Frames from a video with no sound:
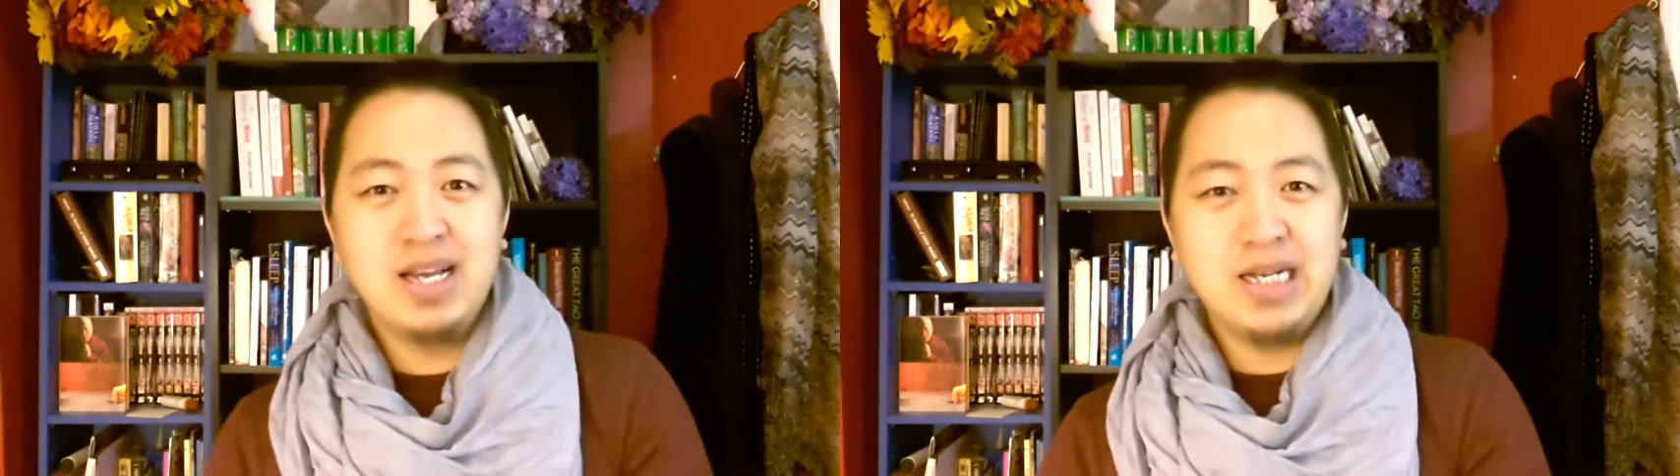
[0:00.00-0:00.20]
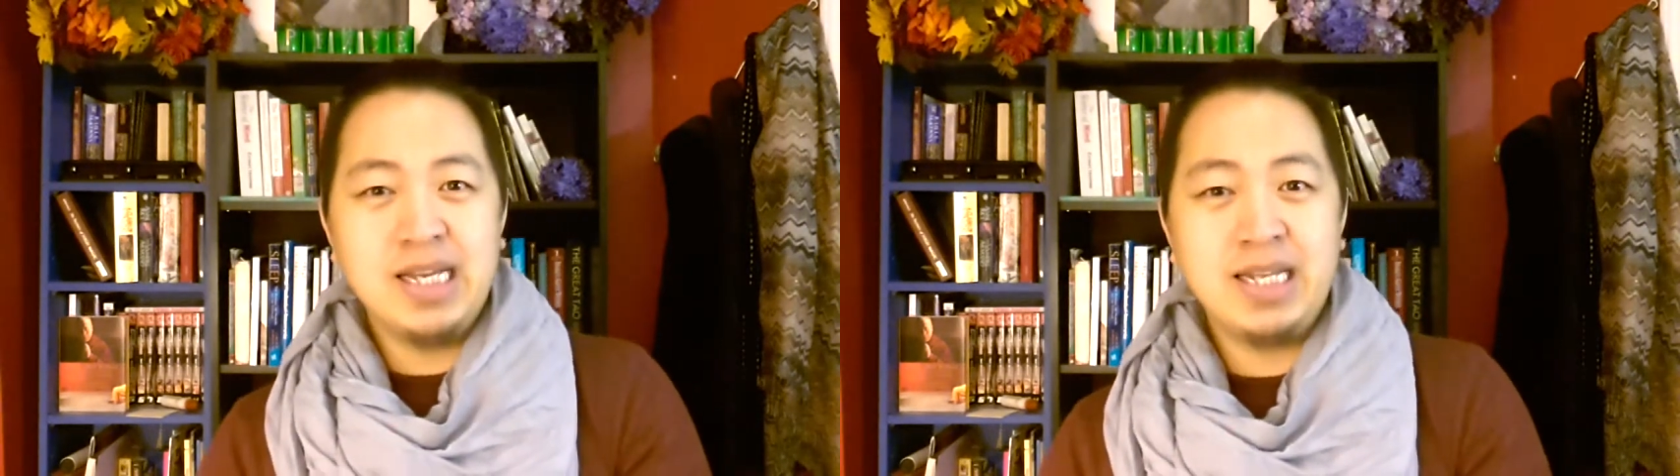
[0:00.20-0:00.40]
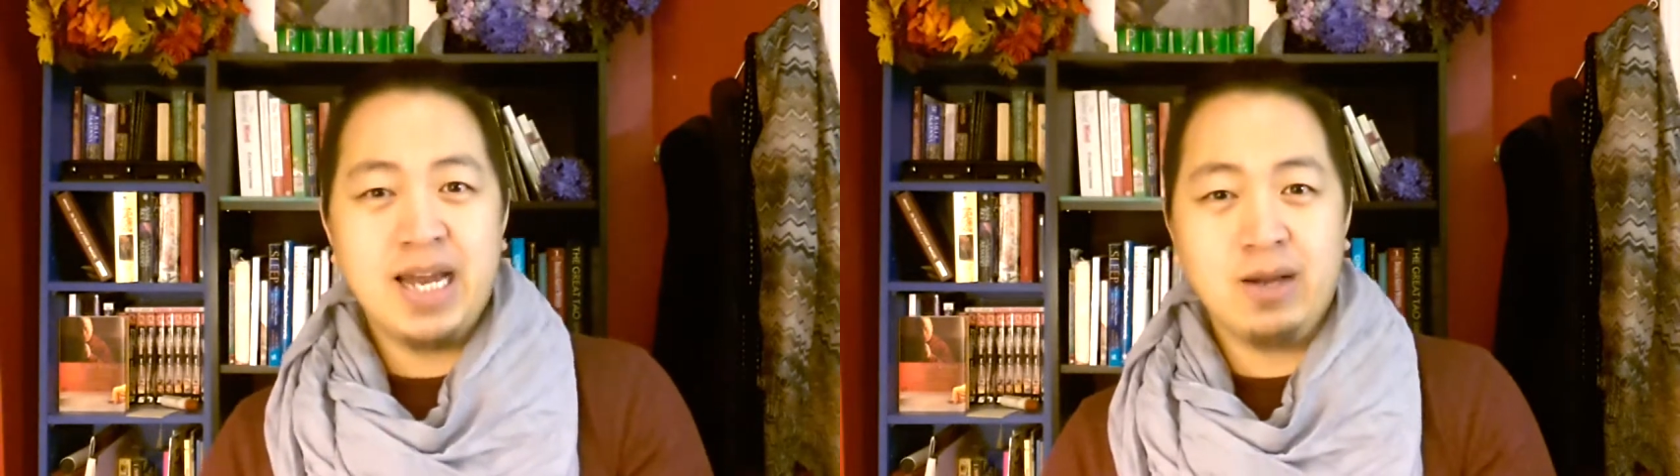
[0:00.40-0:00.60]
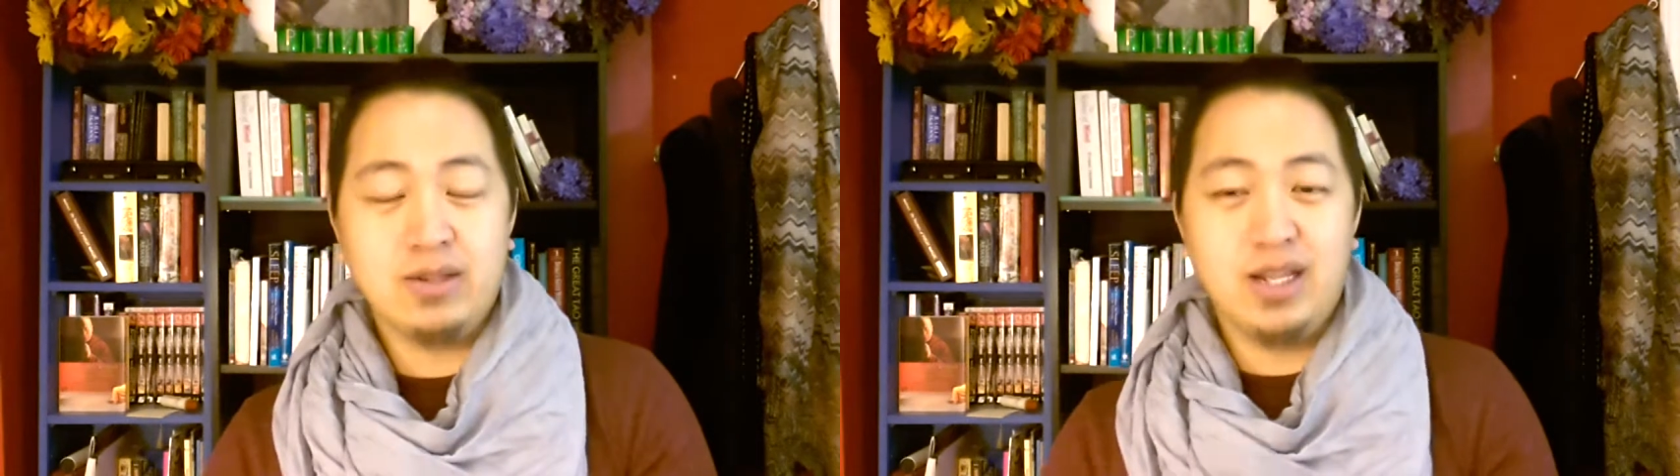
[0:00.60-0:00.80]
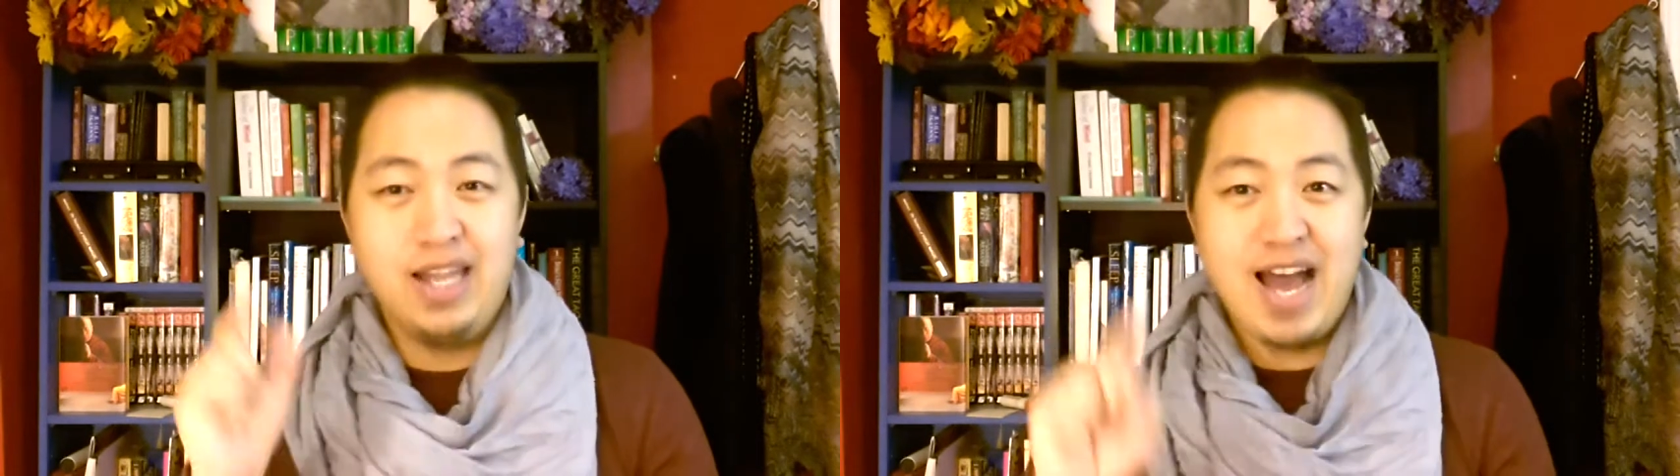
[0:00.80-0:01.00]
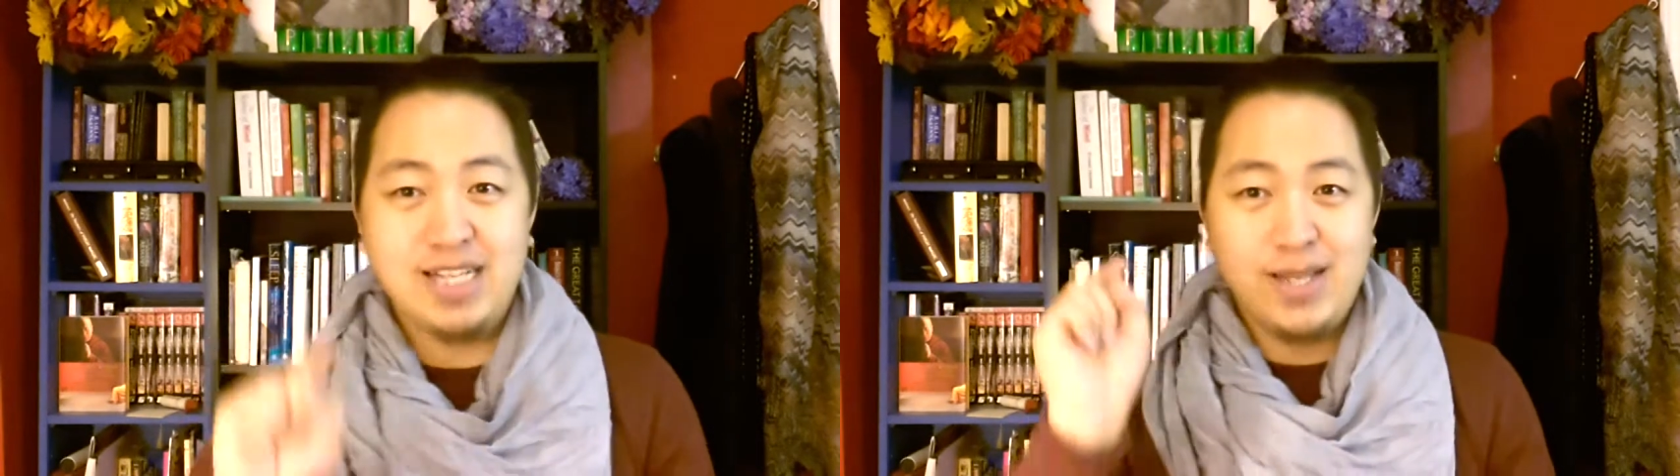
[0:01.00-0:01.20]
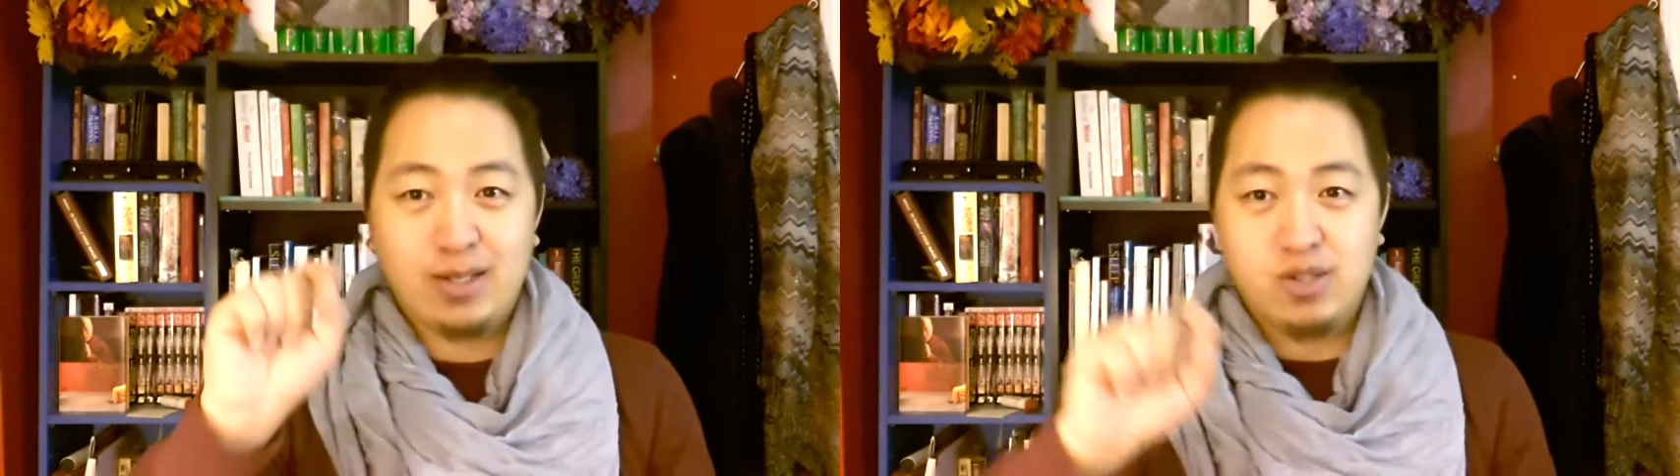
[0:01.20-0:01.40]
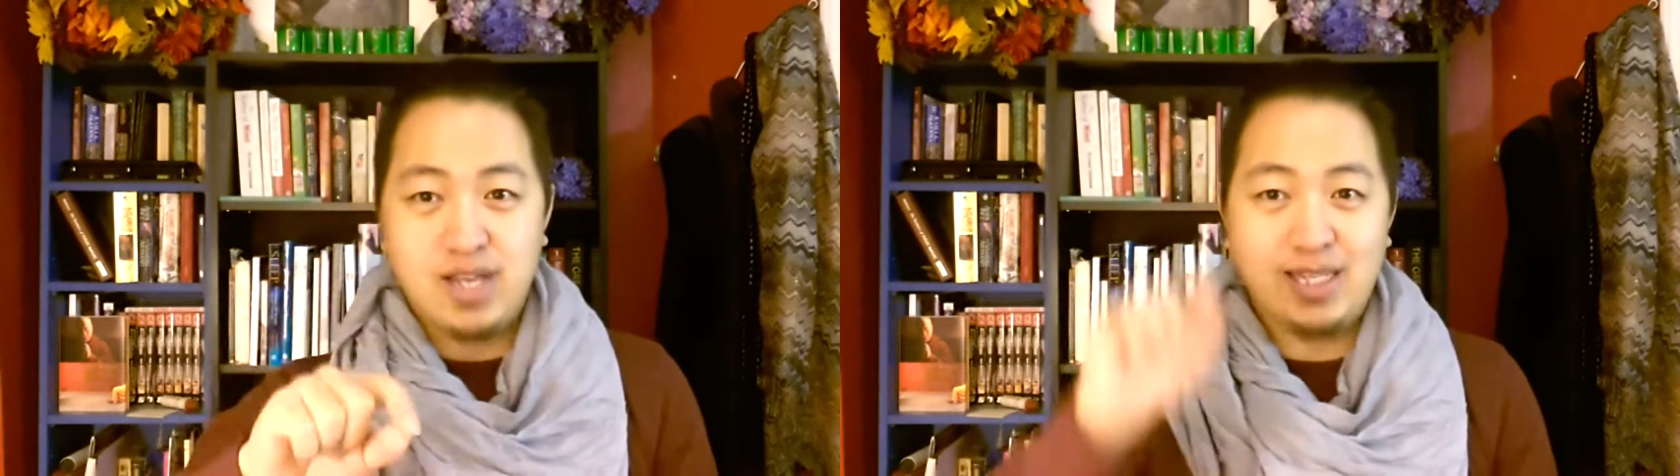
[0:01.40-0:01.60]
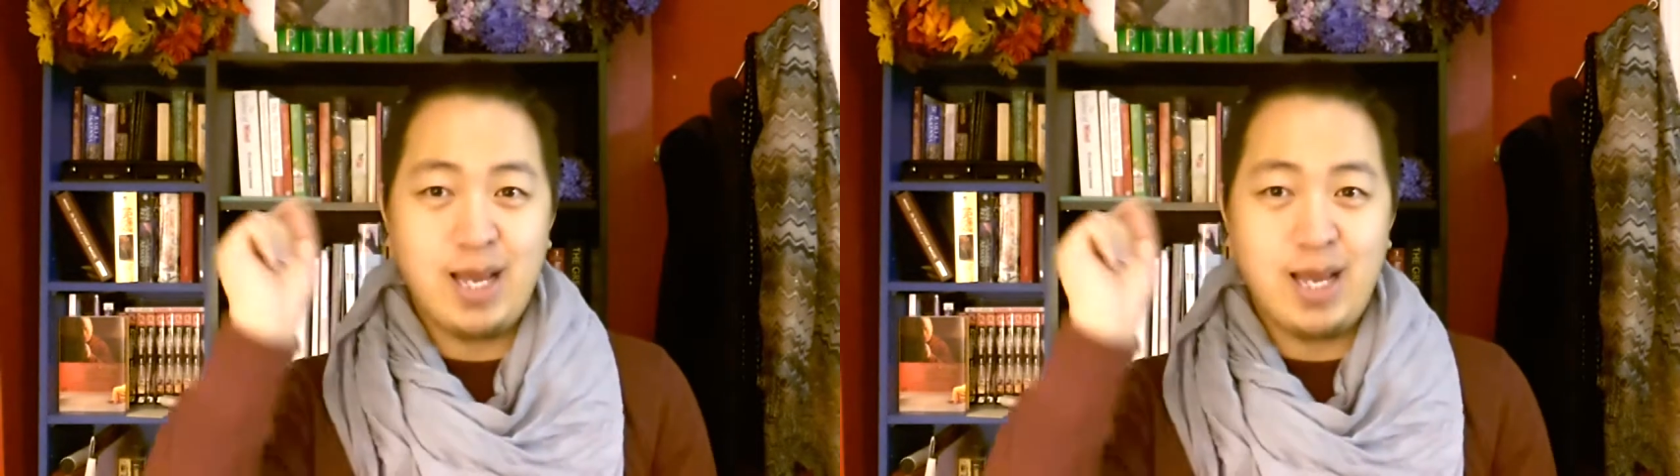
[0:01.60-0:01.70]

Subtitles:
And now the last exercise.